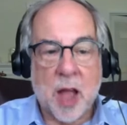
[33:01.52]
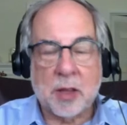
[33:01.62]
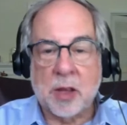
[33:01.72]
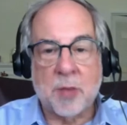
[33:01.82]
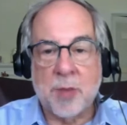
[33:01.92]

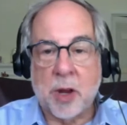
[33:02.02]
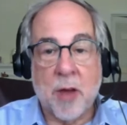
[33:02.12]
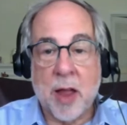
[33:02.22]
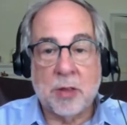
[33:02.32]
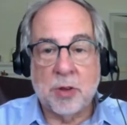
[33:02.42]
going to be
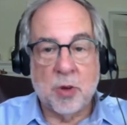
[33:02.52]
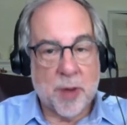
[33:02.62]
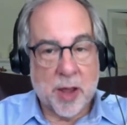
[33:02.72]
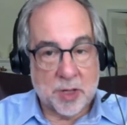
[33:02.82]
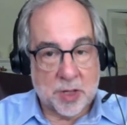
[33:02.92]
granted you
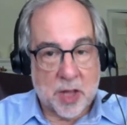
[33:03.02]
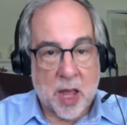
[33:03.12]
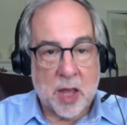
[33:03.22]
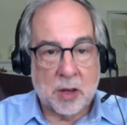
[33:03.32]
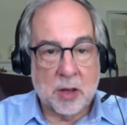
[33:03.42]
by a
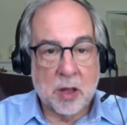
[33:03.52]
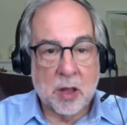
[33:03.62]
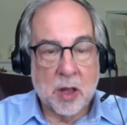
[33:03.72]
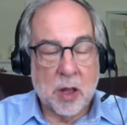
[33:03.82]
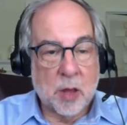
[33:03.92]
state,
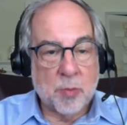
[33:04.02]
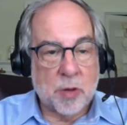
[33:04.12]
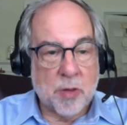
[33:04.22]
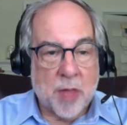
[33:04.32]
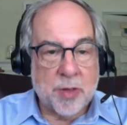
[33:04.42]
but
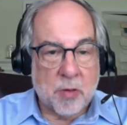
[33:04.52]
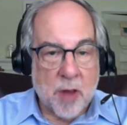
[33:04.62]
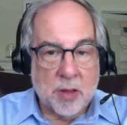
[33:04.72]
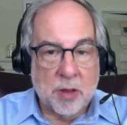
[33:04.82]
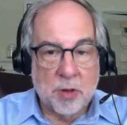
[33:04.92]
rather
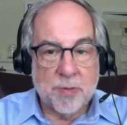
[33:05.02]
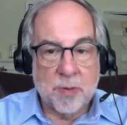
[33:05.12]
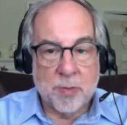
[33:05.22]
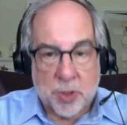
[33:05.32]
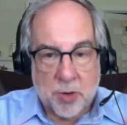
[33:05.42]
granted you
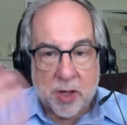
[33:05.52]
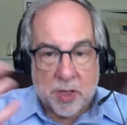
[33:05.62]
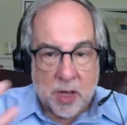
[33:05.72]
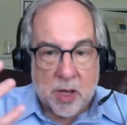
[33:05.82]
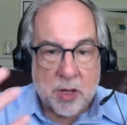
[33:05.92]
from a
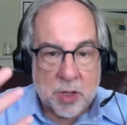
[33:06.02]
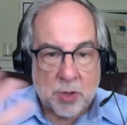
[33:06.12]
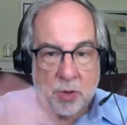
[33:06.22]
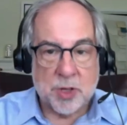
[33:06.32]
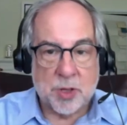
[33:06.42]
transcendent
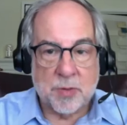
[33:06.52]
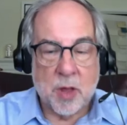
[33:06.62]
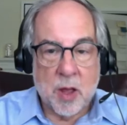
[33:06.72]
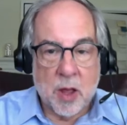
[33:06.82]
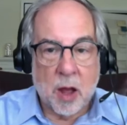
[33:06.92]
source of
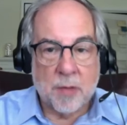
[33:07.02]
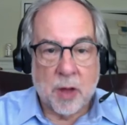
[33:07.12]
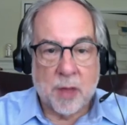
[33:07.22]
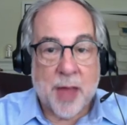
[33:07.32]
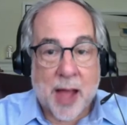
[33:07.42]

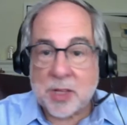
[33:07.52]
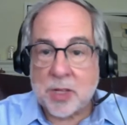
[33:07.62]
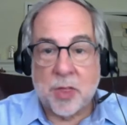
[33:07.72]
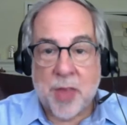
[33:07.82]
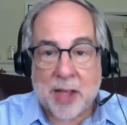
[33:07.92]

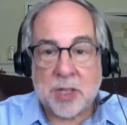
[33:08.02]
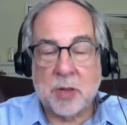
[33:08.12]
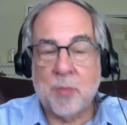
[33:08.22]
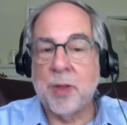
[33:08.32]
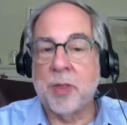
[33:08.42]
that's
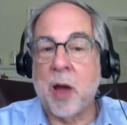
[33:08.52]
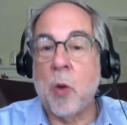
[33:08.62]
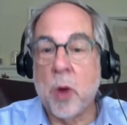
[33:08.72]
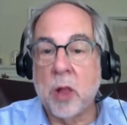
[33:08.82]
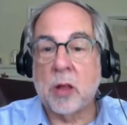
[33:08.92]
something
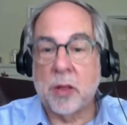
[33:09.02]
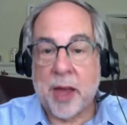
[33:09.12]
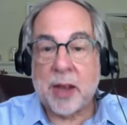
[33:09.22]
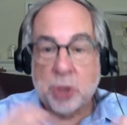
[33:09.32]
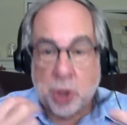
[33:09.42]

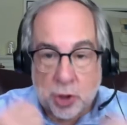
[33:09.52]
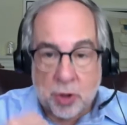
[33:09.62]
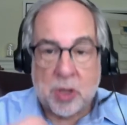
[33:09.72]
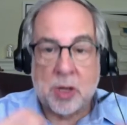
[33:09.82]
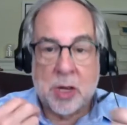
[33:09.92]
that
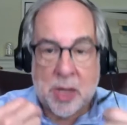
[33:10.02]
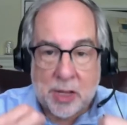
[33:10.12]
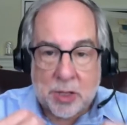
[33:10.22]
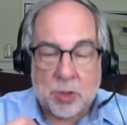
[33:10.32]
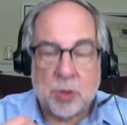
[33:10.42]
should,
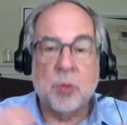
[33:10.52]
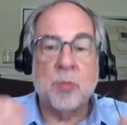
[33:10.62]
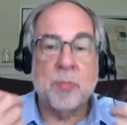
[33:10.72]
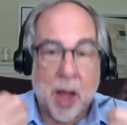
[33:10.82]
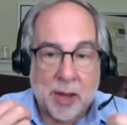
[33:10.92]
needs to,
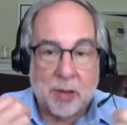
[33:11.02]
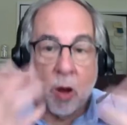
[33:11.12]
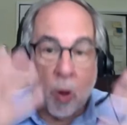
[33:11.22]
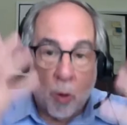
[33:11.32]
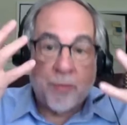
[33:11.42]
might,
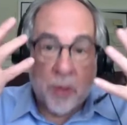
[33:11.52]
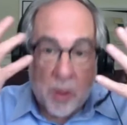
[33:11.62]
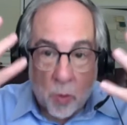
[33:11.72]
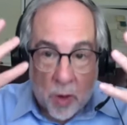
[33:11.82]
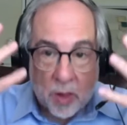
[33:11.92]
hopefully
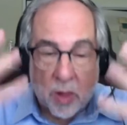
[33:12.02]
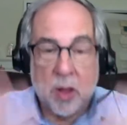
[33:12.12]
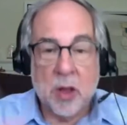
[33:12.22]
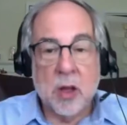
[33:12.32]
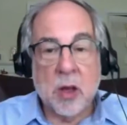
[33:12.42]
will
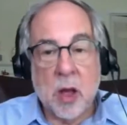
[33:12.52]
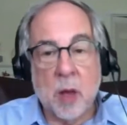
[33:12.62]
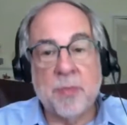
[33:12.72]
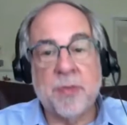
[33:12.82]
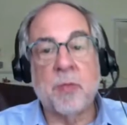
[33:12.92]

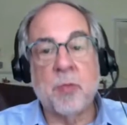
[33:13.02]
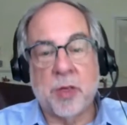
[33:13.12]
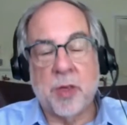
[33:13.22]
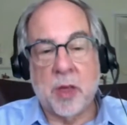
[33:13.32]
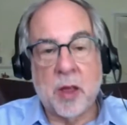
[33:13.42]
come from
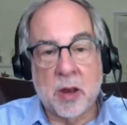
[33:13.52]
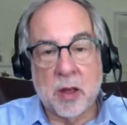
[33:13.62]
within